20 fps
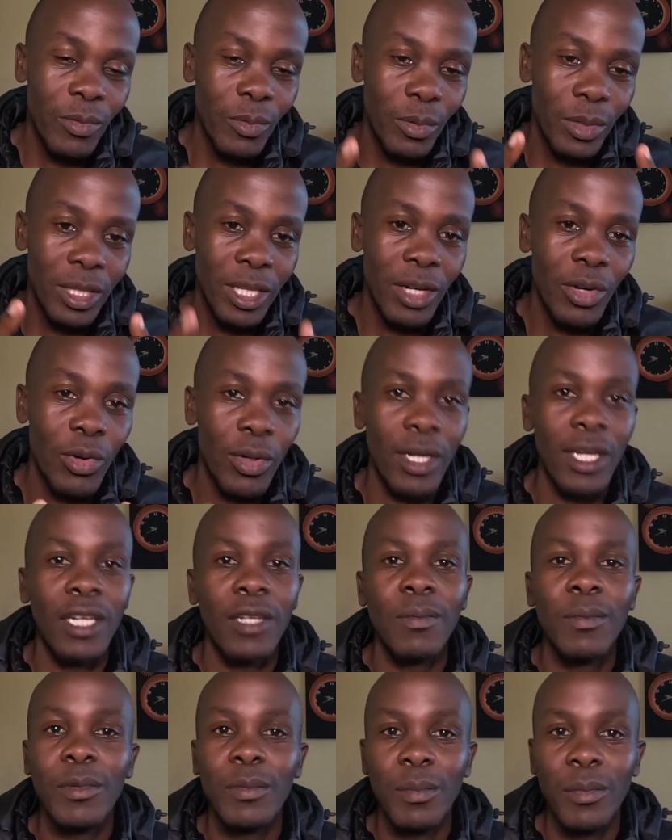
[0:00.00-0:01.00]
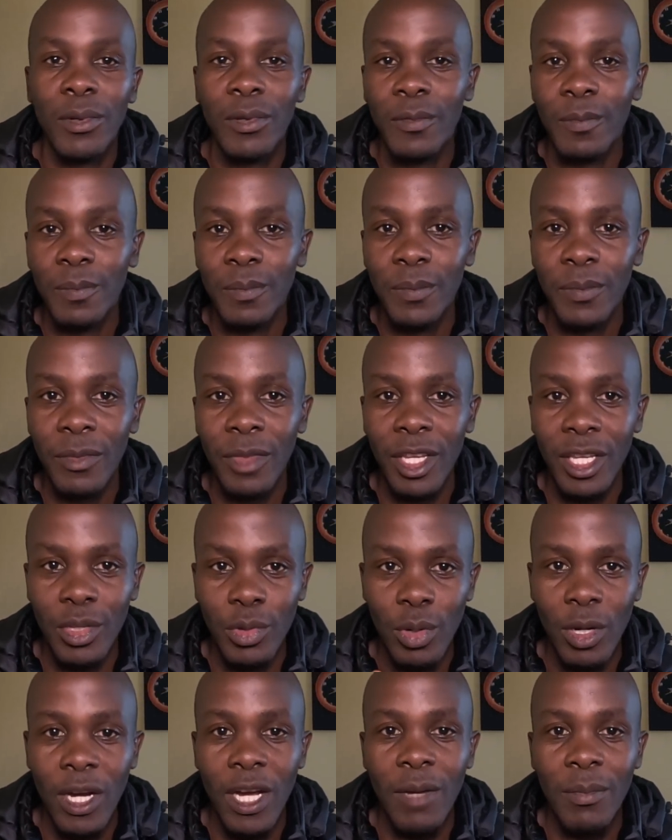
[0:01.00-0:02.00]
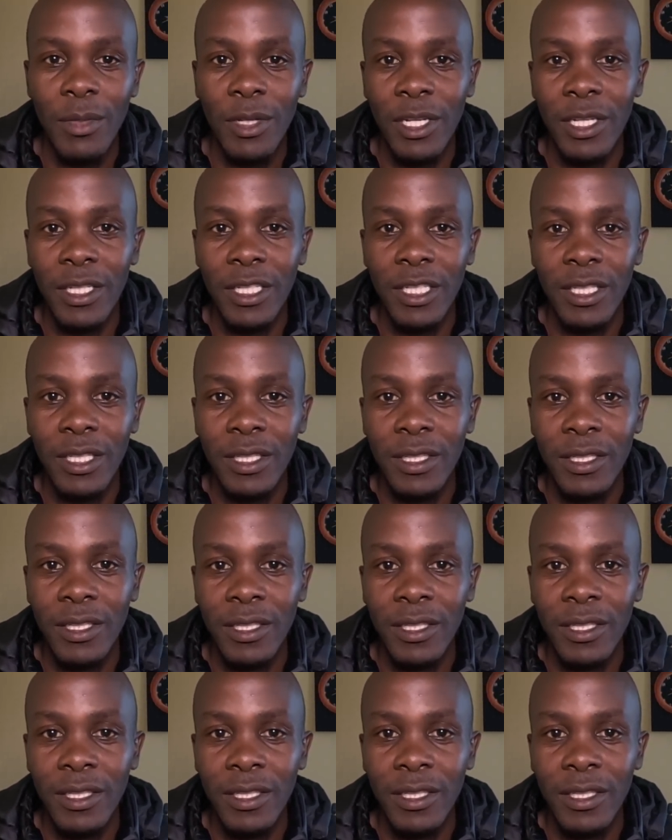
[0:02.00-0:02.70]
with the correct people in your cabinet.